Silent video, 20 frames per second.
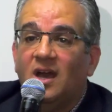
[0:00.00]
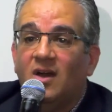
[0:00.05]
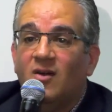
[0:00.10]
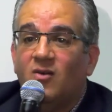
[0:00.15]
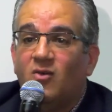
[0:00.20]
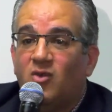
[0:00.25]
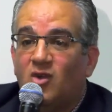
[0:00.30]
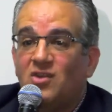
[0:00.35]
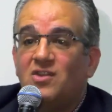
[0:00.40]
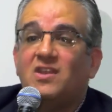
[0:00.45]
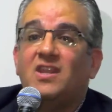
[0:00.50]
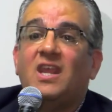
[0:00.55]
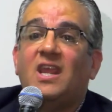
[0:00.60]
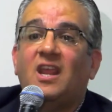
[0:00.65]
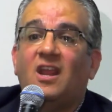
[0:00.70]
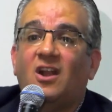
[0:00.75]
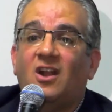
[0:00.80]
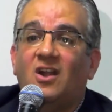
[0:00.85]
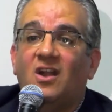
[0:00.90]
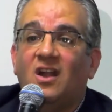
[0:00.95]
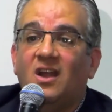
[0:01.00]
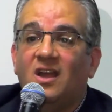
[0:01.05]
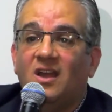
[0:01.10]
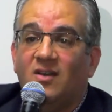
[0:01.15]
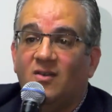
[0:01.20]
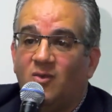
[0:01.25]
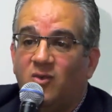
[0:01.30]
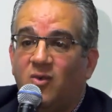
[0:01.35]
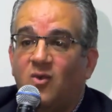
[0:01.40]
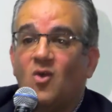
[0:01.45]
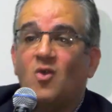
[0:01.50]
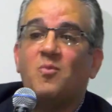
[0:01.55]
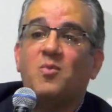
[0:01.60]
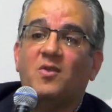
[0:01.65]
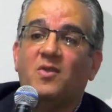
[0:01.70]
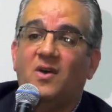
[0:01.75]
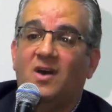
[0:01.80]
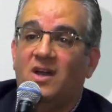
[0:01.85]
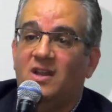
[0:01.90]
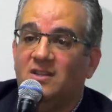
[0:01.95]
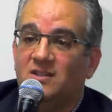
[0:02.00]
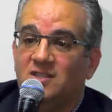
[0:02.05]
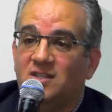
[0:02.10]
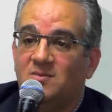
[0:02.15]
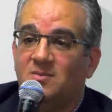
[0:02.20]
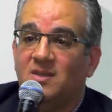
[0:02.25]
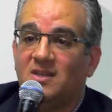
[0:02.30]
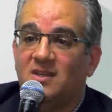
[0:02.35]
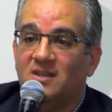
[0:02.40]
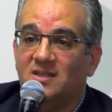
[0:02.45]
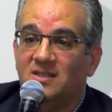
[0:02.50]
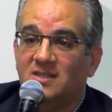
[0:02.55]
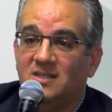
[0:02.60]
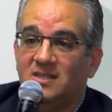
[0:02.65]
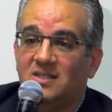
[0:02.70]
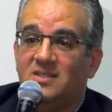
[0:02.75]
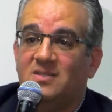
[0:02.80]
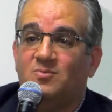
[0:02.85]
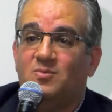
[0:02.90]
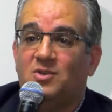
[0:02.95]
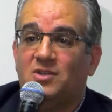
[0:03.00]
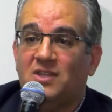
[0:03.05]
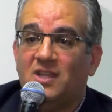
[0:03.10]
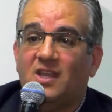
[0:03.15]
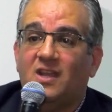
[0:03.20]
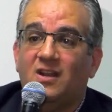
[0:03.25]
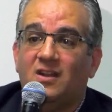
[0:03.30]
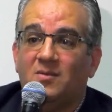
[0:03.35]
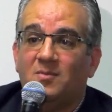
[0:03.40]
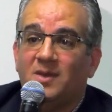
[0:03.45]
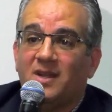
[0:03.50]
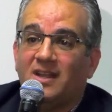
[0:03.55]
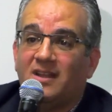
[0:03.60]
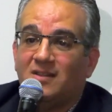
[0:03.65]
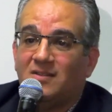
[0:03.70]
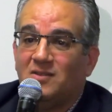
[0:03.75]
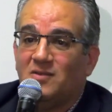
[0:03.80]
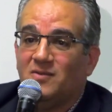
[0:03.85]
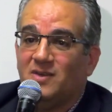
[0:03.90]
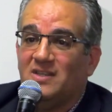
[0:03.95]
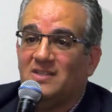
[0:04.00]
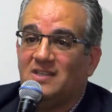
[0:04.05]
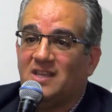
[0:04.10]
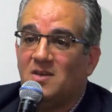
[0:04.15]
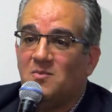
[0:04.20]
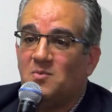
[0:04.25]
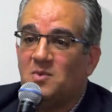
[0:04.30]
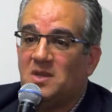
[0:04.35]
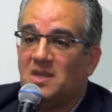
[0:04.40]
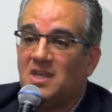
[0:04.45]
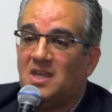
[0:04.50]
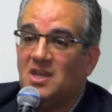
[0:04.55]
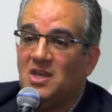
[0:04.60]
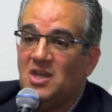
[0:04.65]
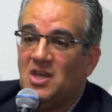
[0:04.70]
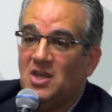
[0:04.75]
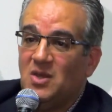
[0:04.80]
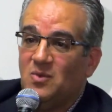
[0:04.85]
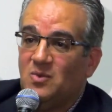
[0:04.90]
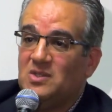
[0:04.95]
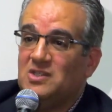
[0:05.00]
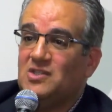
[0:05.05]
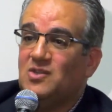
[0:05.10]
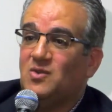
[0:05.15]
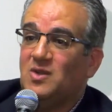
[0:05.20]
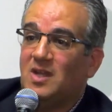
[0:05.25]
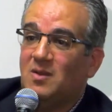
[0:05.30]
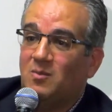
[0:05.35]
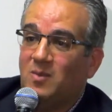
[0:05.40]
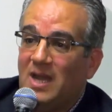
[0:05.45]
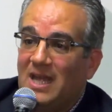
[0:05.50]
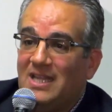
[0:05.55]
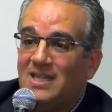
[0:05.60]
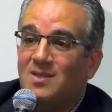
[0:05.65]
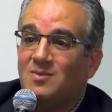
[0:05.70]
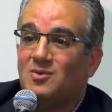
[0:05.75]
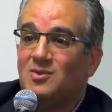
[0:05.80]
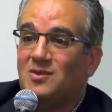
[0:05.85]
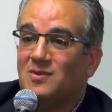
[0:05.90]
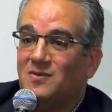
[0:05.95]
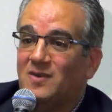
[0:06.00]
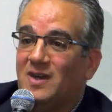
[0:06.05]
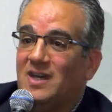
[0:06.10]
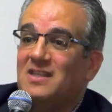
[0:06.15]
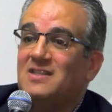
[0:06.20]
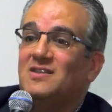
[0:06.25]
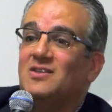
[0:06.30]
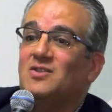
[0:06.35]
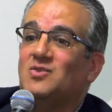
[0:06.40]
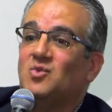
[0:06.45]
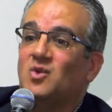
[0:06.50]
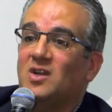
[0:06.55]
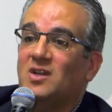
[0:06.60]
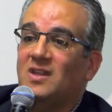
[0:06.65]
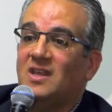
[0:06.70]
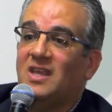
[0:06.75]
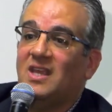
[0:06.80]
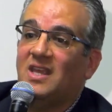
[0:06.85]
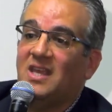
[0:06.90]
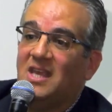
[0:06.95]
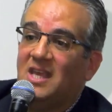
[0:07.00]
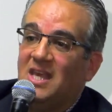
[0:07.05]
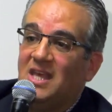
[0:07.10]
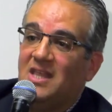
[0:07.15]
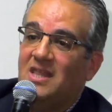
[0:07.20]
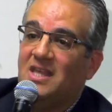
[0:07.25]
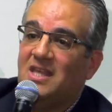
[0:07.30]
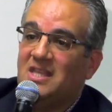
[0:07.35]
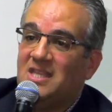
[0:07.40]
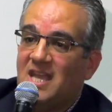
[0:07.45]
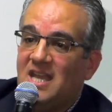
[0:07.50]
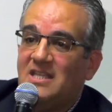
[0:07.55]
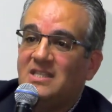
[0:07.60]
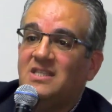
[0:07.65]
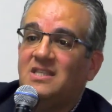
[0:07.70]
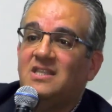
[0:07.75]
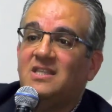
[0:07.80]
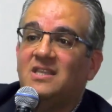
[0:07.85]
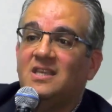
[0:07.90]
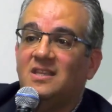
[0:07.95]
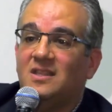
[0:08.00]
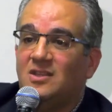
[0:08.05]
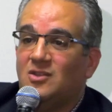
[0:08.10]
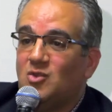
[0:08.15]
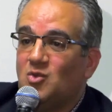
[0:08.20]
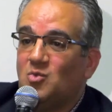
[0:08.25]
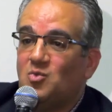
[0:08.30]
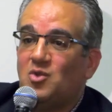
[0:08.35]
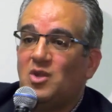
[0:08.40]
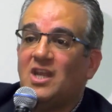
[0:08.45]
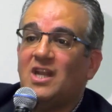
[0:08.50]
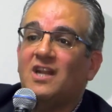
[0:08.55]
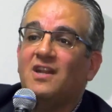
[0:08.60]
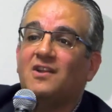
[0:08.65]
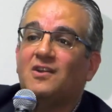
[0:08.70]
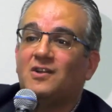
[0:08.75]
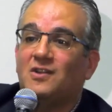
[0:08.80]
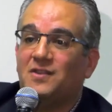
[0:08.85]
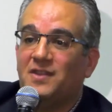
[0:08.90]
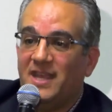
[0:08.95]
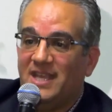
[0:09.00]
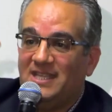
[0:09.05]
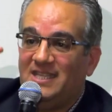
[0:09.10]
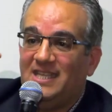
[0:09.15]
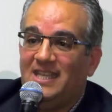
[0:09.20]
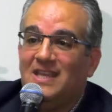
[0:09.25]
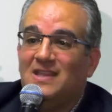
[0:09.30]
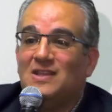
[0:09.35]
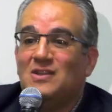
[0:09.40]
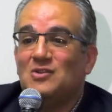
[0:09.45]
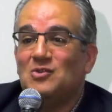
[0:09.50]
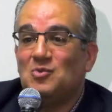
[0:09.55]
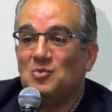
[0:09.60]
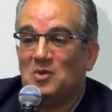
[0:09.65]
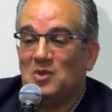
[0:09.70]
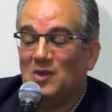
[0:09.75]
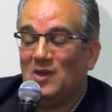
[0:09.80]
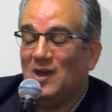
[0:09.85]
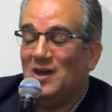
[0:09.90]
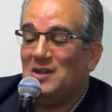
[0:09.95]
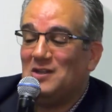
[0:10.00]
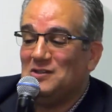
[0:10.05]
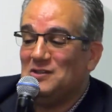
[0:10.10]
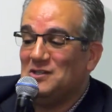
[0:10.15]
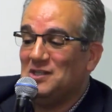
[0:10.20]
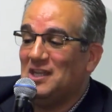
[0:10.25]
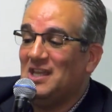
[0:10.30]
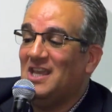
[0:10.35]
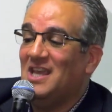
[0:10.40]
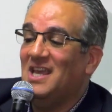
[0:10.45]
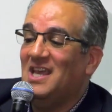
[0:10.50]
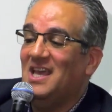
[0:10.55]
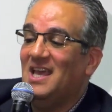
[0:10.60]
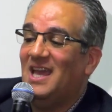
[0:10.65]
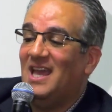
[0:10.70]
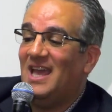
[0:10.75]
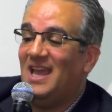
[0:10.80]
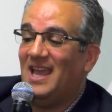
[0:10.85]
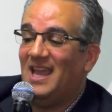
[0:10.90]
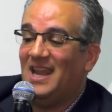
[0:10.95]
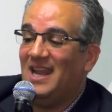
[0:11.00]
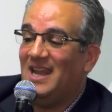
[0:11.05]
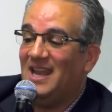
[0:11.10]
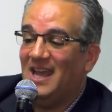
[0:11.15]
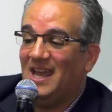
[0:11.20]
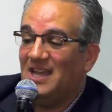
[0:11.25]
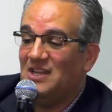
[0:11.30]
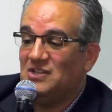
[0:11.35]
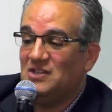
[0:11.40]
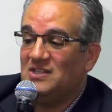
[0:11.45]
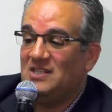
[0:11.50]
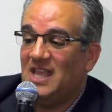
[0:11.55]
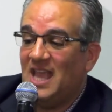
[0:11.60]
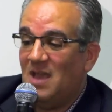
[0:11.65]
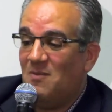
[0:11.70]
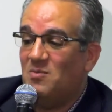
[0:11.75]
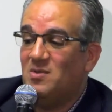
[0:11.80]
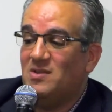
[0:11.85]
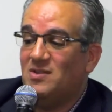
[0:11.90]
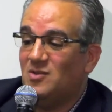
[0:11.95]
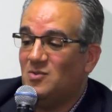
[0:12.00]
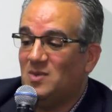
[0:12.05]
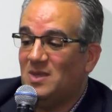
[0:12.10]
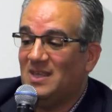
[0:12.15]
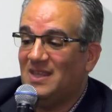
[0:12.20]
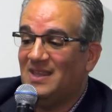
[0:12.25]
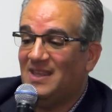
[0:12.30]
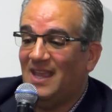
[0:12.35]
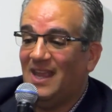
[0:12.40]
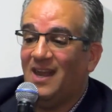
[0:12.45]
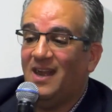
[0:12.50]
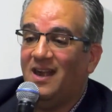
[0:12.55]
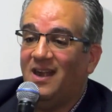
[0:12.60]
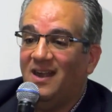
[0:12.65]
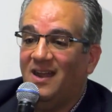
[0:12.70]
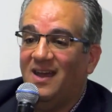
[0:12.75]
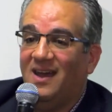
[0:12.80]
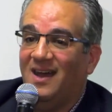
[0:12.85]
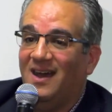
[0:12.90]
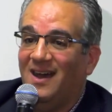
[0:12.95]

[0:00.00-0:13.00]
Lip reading: frontier for pathology, because this particular medical device company was doing implantable devices where they do preclinical testing and they do pathology. And I just happened to be there